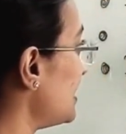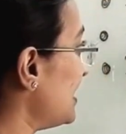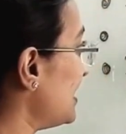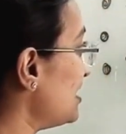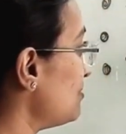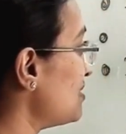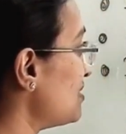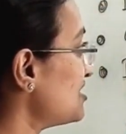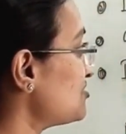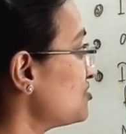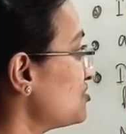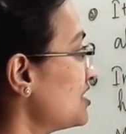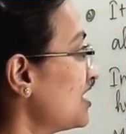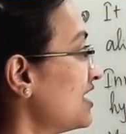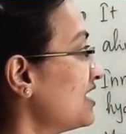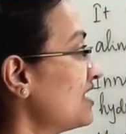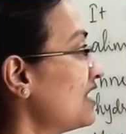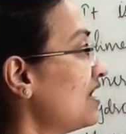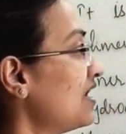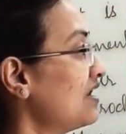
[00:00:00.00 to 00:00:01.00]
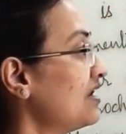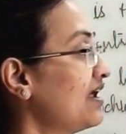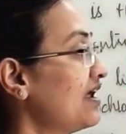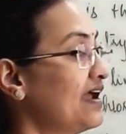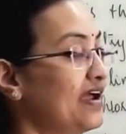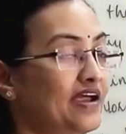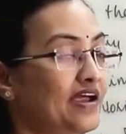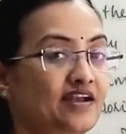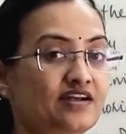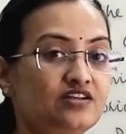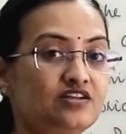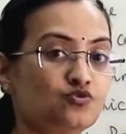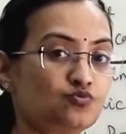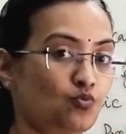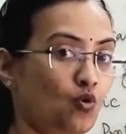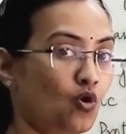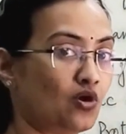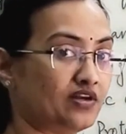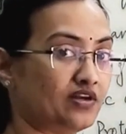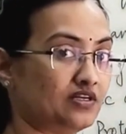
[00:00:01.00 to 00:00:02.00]
alimentary canal and
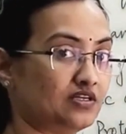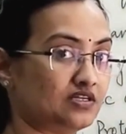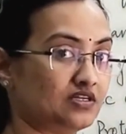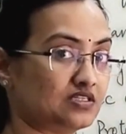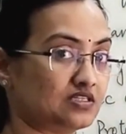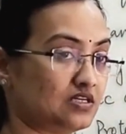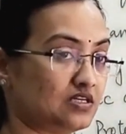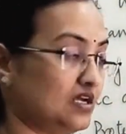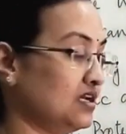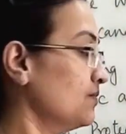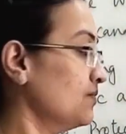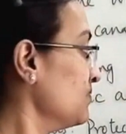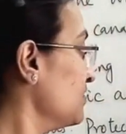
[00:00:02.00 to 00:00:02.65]
small intestine.